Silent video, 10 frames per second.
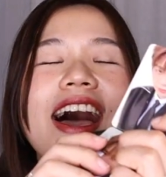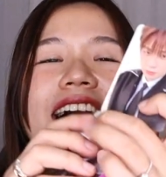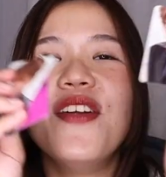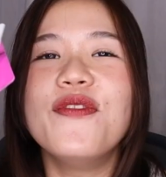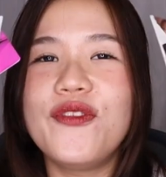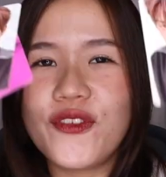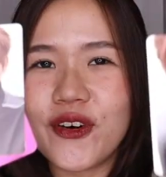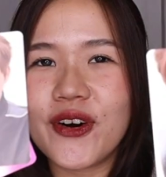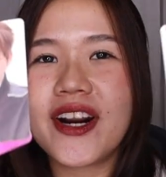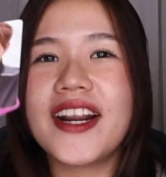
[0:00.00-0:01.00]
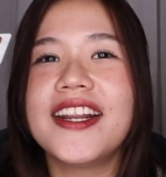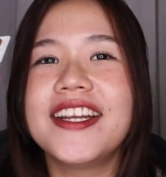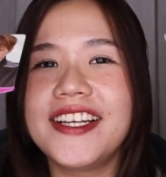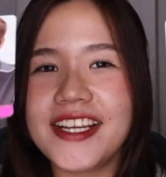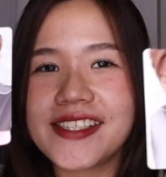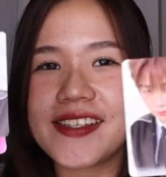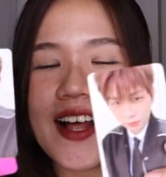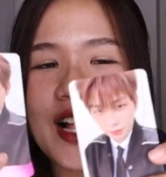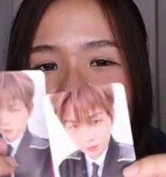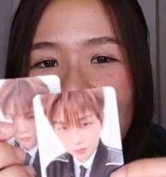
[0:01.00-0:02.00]
And for this
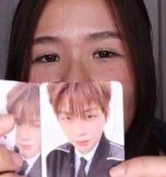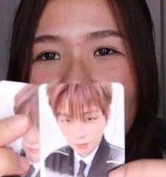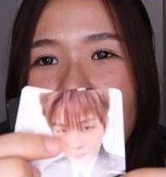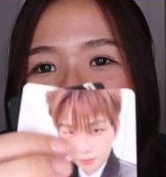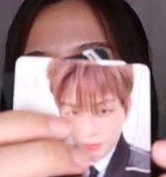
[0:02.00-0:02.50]
album,